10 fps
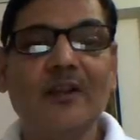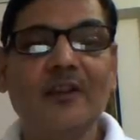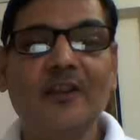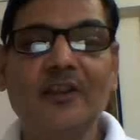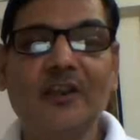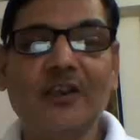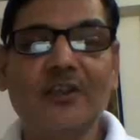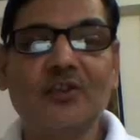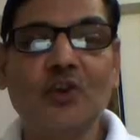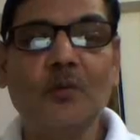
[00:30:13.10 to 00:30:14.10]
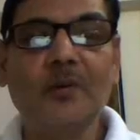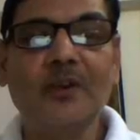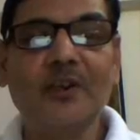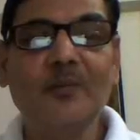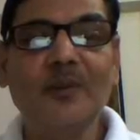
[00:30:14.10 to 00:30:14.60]
in the crossing over.
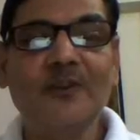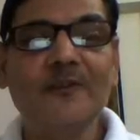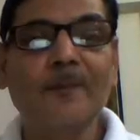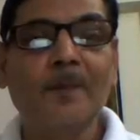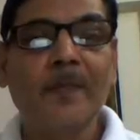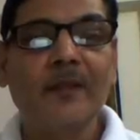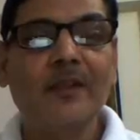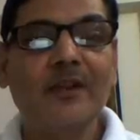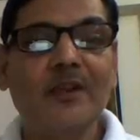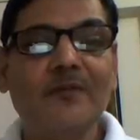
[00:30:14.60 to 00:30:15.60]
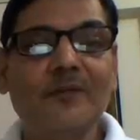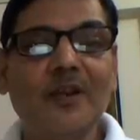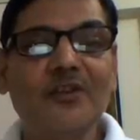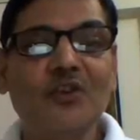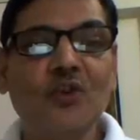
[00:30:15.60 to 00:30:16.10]
It means that if
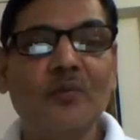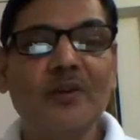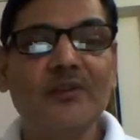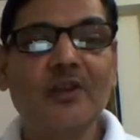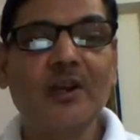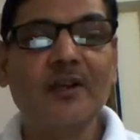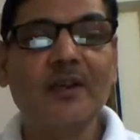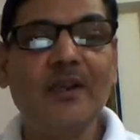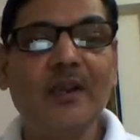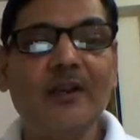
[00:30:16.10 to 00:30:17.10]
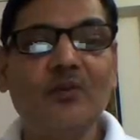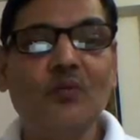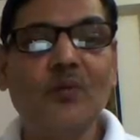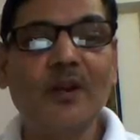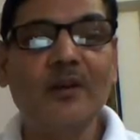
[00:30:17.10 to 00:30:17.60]
crossing over is occurring at
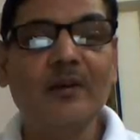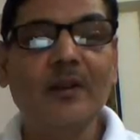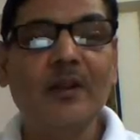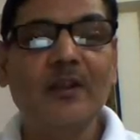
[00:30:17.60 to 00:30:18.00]
one